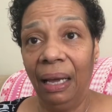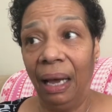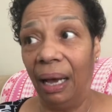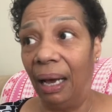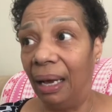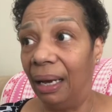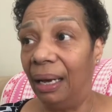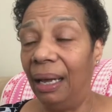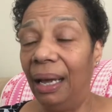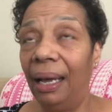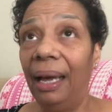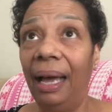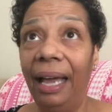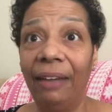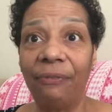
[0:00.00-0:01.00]

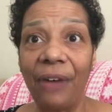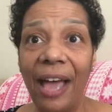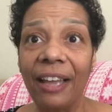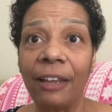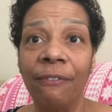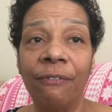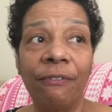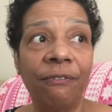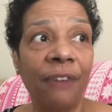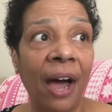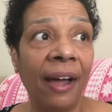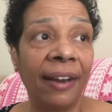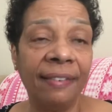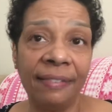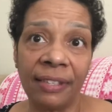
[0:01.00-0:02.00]
If I can
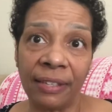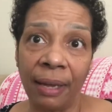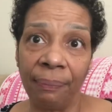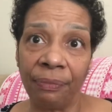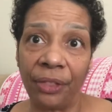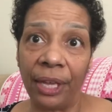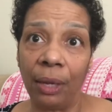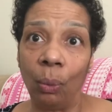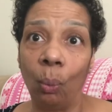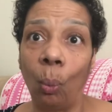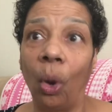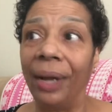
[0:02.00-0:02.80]
find something